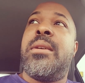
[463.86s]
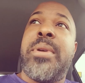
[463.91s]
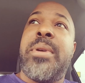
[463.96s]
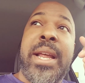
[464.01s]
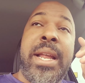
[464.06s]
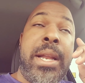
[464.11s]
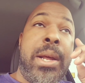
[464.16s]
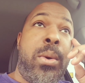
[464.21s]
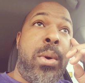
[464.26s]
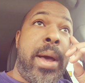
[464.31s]

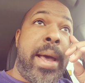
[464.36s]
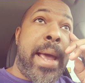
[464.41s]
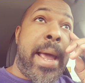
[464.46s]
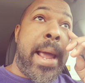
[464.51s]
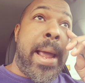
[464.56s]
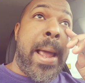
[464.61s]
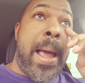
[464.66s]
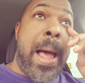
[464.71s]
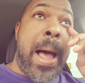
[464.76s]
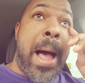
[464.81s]
But
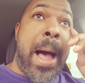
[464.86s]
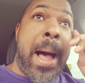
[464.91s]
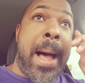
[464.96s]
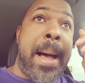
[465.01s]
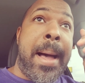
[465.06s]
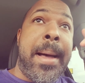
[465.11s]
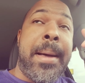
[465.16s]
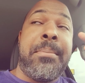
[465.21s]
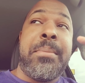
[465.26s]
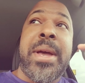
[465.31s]
anyway,
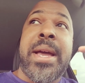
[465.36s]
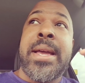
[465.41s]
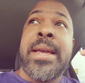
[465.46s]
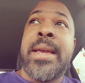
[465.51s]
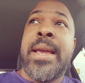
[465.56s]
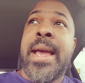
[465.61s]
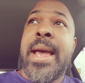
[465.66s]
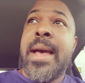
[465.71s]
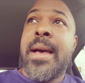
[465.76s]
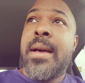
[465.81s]

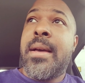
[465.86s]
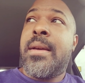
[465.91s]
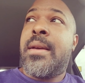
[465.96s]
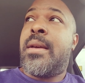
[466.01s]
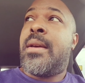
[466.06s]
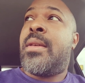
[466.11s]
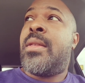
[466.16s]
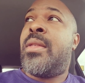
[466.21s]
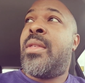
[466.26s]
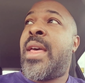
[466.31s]
yeah,
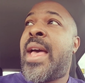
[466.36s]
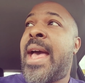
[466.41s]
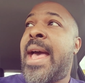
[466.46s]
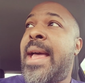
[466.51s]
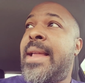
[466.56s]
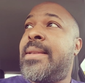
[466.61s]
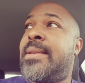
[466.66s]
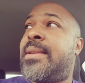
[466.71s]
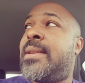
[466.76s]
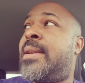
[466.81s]

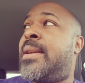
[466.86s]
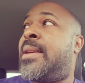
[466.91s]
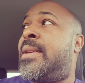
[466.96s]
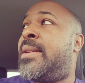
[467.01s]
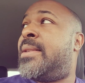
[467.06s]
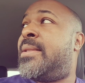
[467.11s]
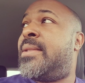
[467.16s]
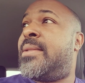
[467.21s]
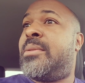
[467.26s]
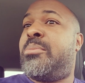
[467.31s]
that
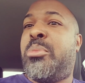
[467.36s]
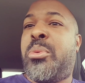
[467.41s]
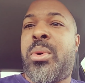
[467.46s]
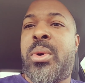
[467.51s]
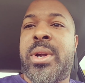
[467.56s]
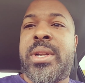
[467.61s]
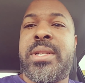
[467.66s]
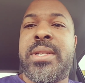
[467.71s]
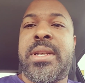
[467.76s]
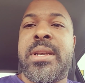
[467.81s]
is
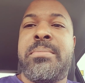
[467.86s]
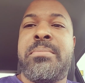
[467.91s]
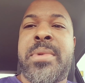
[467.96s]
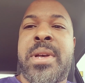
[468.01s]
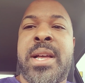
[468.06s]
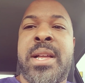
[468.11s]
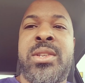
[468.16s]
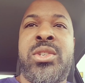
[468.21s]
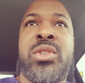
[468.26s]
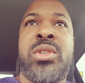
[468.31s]
pretty
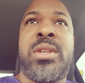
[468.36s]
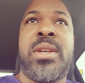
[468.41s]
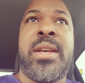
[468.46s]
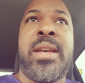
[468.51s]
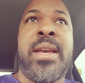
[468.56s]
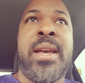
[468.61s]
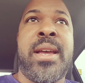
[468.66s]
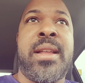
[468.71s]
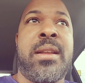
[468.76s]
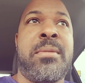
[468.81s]
much
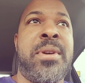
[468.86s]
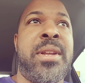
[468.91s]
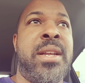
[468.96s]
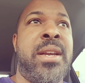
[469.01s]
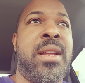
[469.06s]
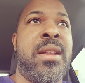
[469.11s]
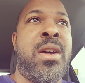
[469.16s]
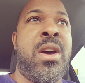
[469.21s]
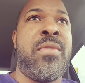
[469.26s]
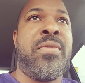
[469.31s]
it. I'm
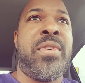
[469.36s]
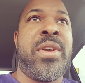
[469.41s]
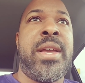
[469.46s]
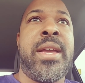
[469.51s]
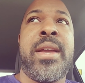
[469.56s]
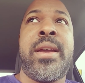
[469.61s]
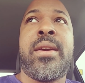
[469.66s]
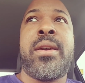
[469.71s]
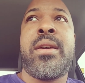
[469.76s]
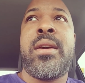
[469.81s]
gonna get off of
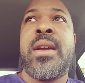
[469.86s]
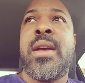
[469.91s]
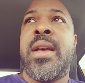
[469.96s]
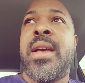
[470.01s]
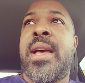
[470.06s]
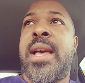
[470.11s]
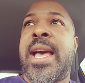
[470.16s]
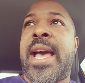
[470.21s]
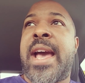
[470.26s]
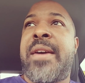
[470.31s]
here.
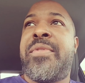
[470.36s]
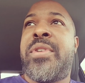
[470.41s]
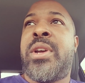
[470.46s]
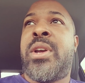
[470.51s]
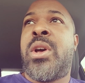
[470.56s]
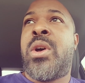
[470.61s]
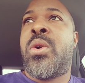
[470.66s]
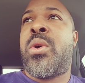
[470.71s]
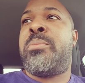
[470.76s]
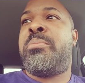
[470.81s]
I have to
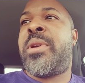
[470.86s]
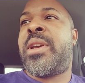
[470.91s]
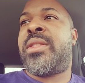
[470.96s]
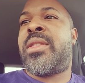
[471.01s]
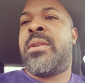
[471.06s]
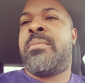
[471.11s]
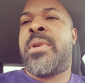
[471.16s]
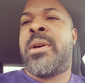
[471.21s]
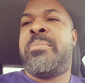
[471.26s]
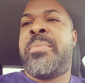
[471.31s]
go and
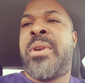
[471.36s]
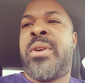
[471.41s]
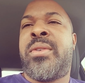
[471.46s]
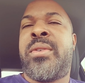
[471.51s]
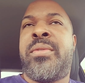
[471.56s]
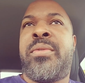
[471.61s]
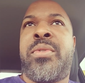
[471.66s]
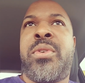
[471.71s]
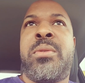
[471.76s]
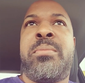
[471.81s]
pick them up here
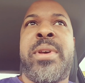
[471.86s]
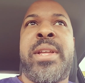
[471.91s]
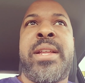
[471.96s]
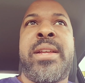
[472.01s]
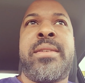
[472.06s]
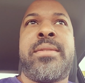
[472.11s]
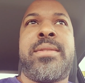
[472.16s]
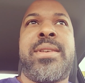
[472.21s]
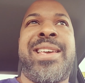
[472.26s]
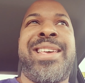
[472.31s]
in a few
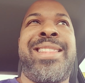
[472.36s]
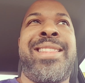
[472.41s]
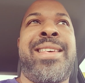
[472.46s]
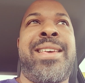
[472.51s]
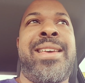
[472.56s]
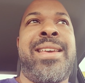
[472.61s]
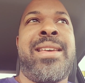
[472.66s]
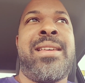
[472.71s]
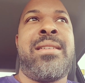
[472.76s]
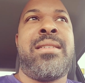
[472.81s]
minutes and
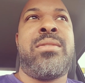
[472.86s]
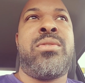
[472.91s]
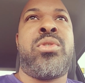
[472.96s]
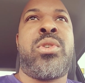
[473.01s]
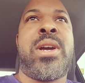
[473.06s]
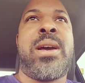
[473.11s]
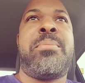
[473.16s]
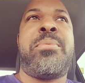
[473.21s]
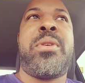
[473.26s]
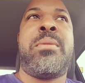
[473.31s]
then
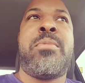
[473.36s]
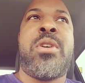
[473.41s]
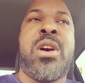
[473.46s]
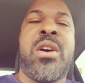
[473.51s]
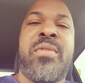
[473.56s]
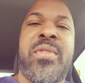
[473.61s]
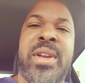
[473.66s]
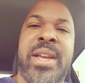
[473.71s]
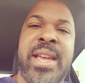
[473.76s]
drop them off